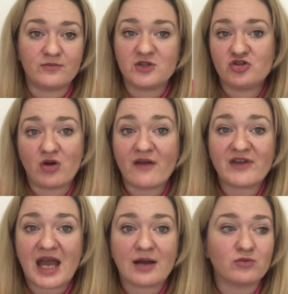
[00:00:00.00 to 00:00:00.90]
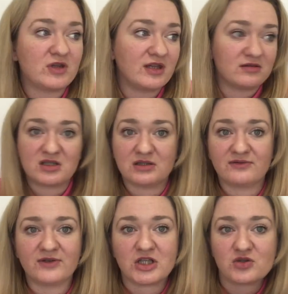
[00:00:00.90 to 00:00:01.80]
to drive it out within sort
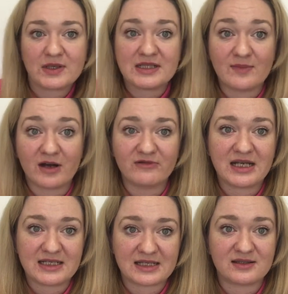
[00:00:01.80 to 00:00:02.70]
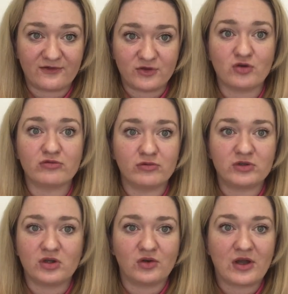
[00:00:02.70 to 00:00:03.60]
of a 20-mile radius of
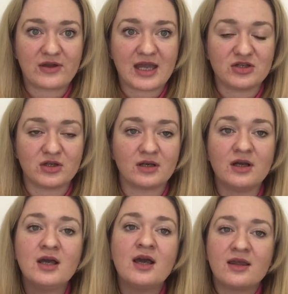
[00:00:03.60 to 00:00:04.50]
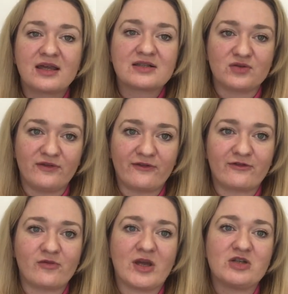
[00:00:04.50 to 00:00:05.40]
your location? That sort of
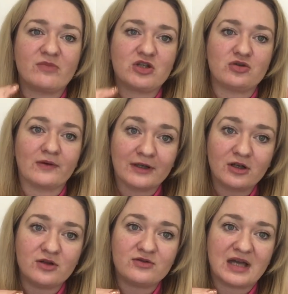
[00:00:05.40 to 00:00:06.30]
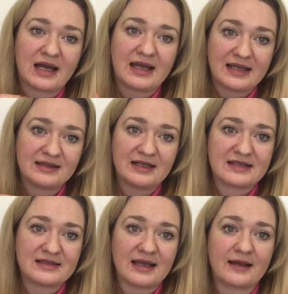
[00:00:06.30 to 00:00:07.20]
information, which you include that in the
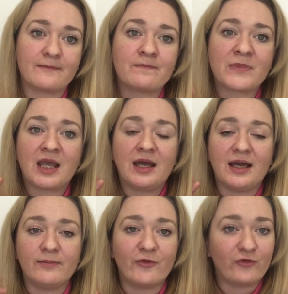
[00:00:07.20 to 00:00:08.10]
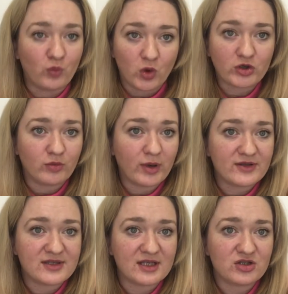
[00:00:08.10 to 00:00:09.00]
listing for what your
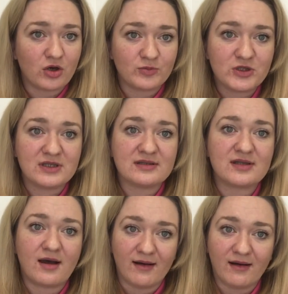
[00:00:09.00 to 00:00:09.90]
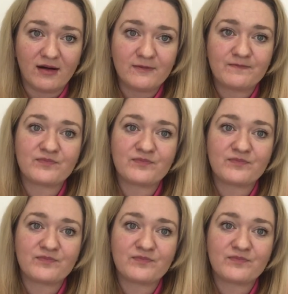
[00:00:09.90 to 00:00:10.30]
postage options are.